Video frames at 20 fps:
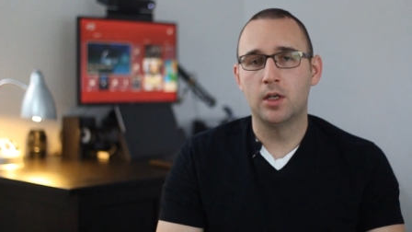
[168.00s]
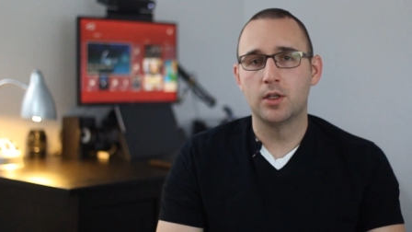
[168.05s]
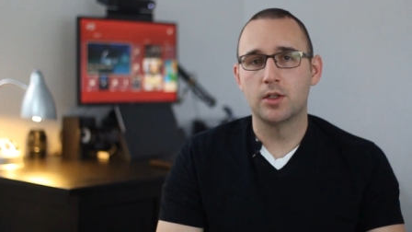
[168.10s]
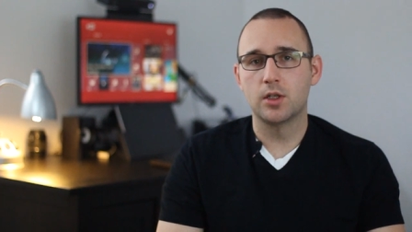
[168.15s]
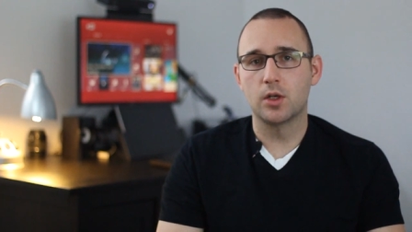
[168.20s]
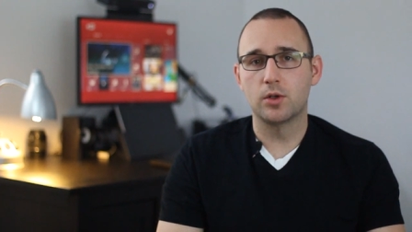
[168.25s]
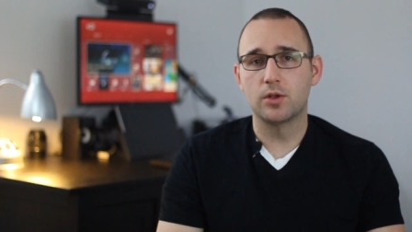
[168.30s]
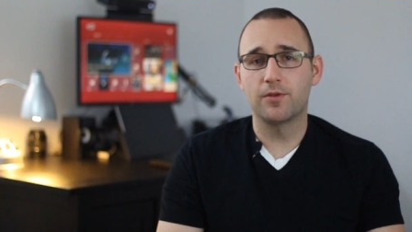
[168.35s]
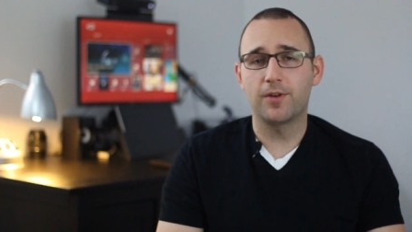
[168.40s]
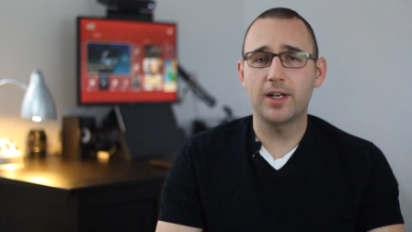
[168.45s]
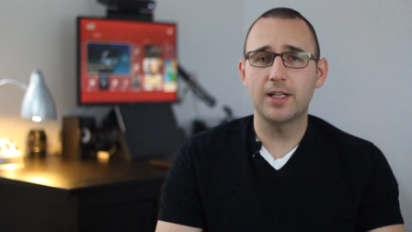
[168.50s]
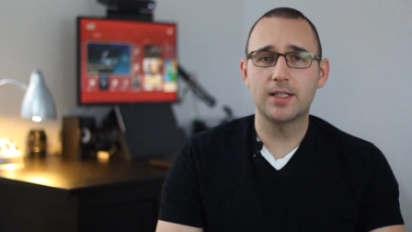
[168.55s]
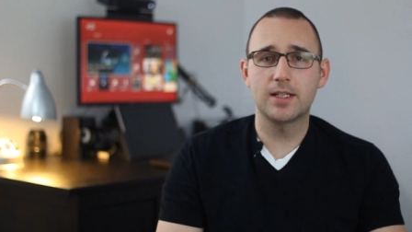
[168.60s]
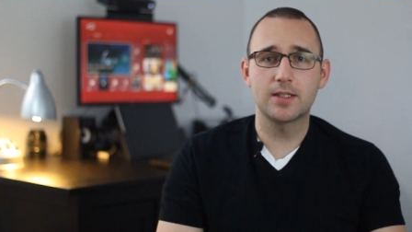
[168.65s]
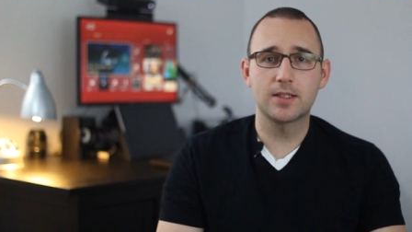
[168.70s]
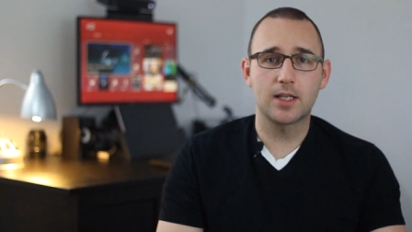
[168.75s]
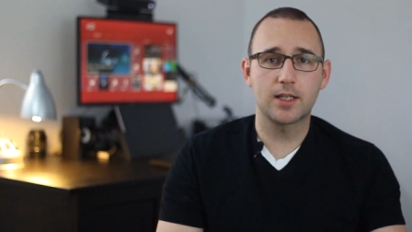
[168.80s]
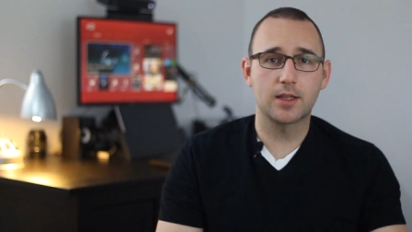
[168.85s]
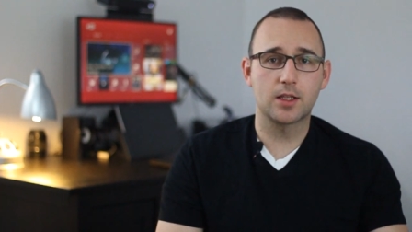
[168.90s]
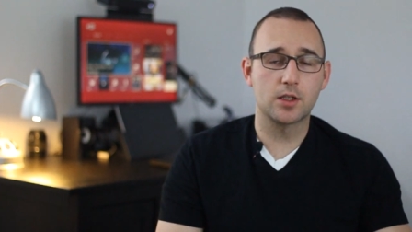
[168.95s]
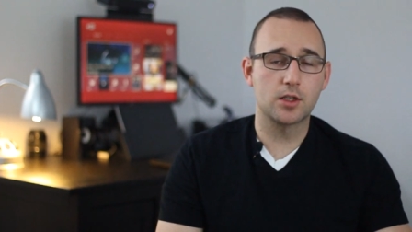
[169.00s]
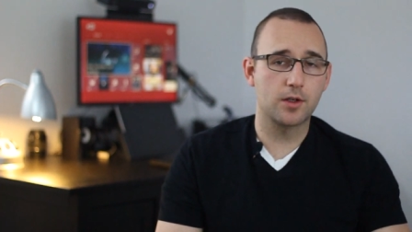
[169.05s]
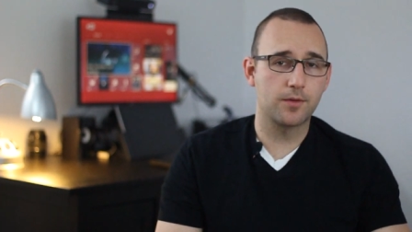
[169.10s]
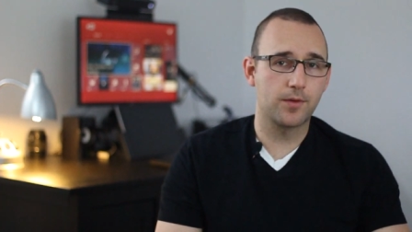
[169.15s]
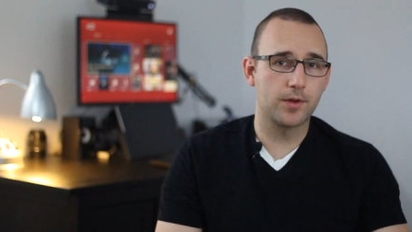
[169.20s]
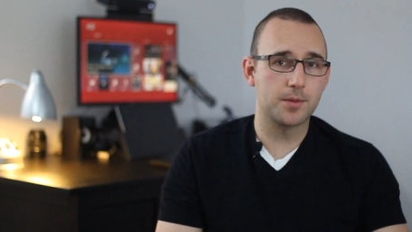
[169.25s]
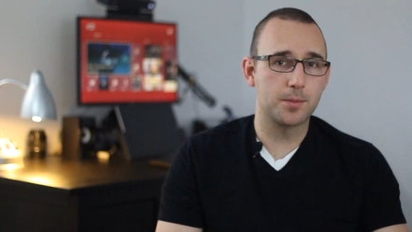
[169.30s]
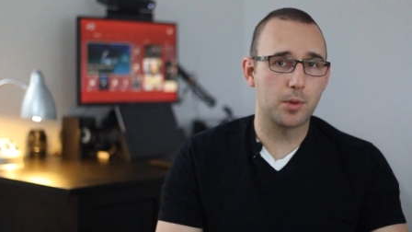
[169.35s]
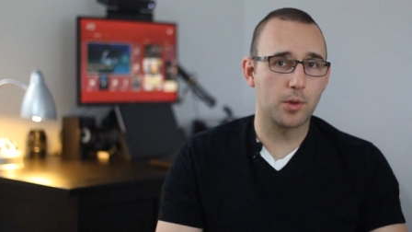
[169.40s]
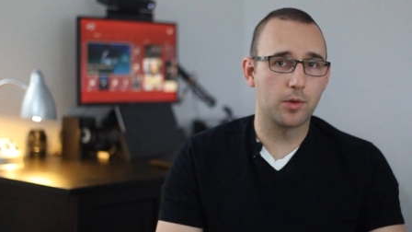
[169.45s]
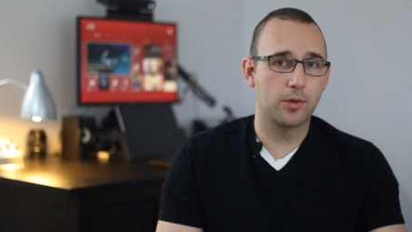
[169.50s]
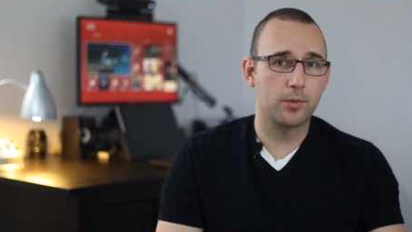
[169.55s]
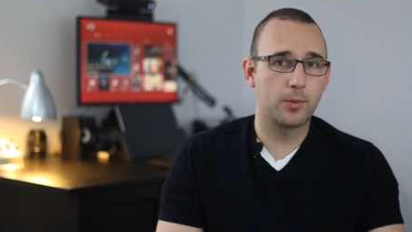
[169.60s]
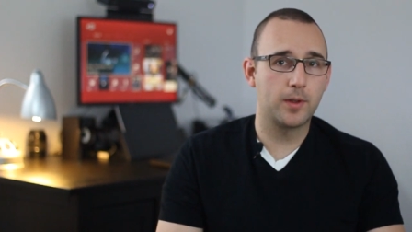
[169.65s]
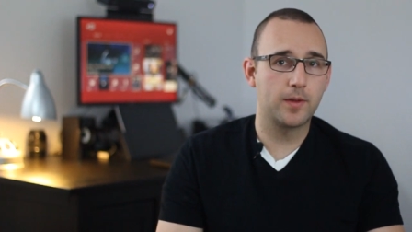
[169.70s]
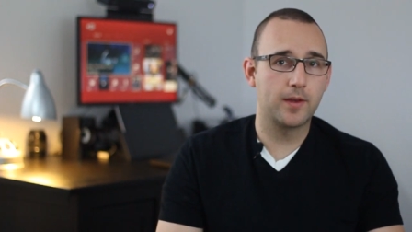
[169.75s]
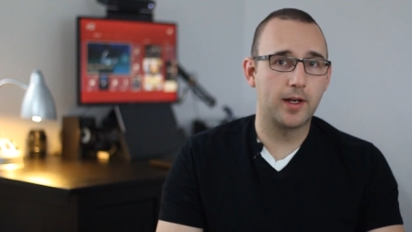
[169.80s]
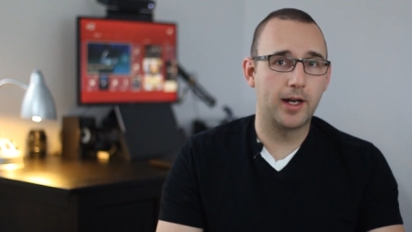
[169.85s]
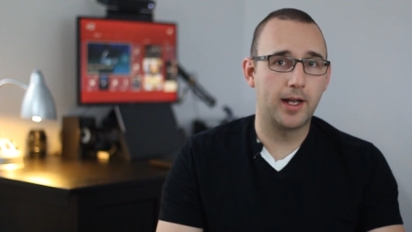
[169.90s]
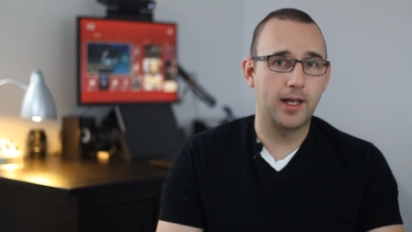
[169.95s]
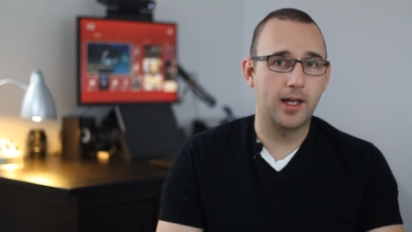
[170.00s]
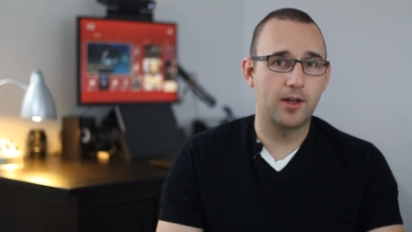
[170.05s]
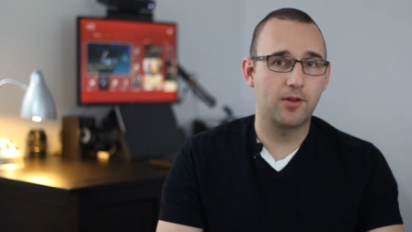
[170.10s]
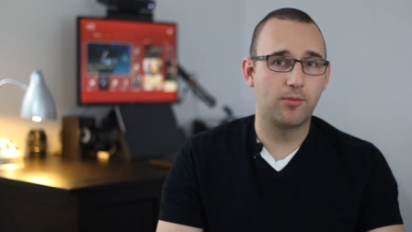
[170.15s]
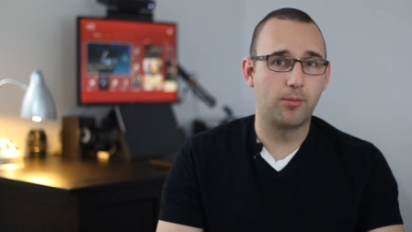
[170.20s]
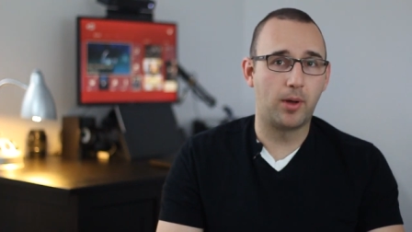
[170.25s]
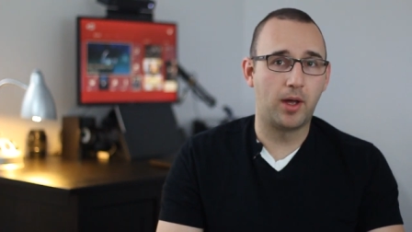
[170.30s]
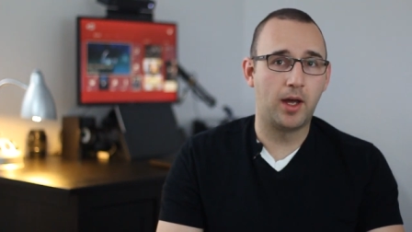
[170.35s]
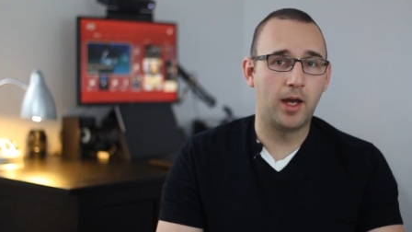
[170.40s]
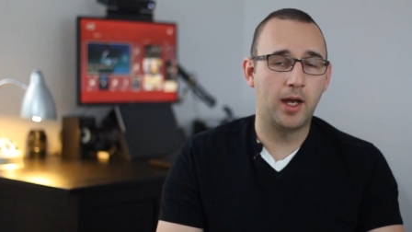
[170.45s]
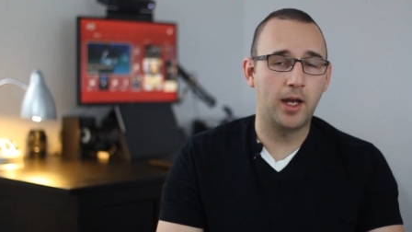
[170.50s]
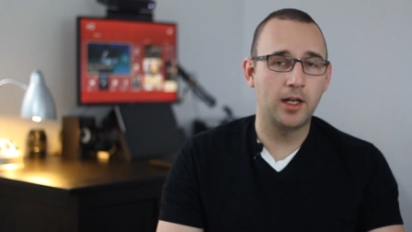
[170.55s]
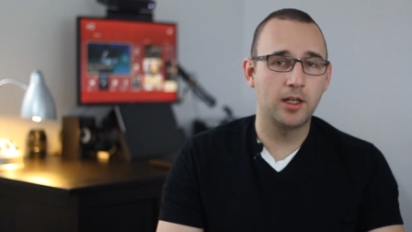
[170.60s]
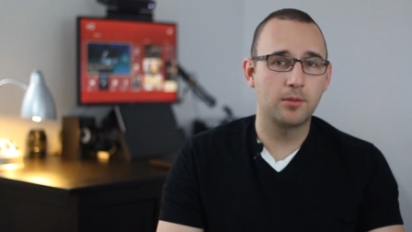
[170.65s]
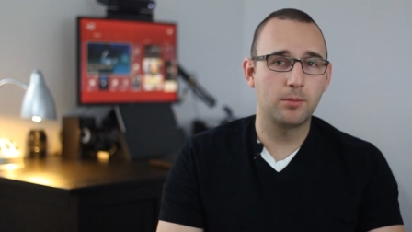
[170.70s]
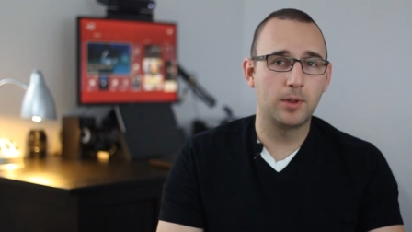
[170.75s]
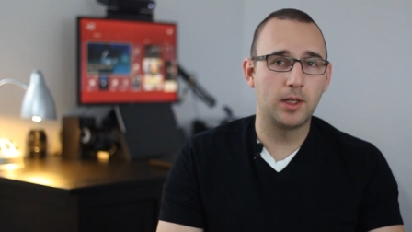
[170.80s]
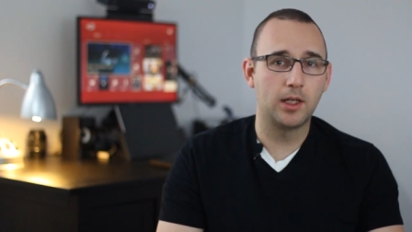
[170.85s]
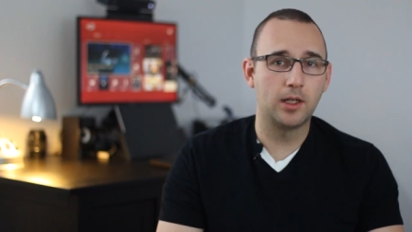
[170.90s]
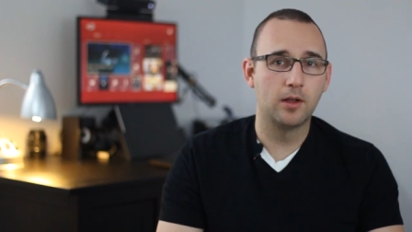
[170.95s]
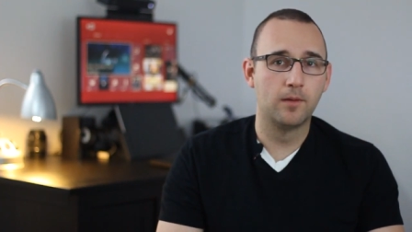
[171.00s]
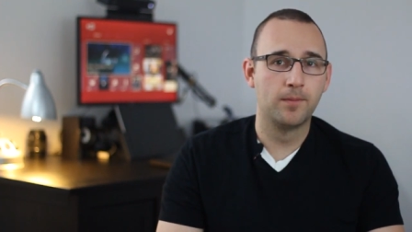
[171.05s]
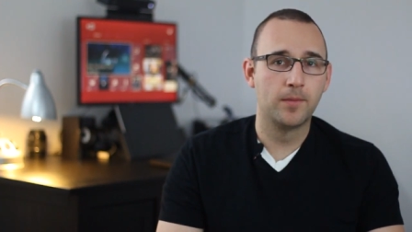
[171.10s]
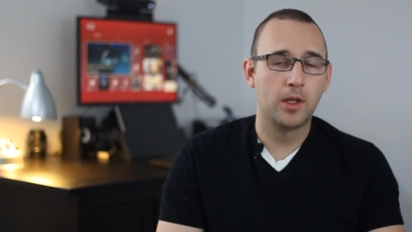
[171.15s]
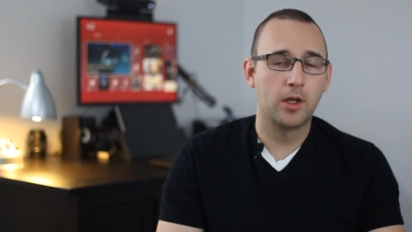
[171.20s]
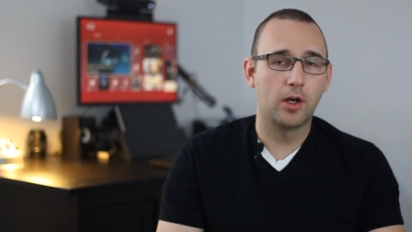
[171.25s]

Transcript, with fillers: So devices like the Surface Pro 3 that I have behind me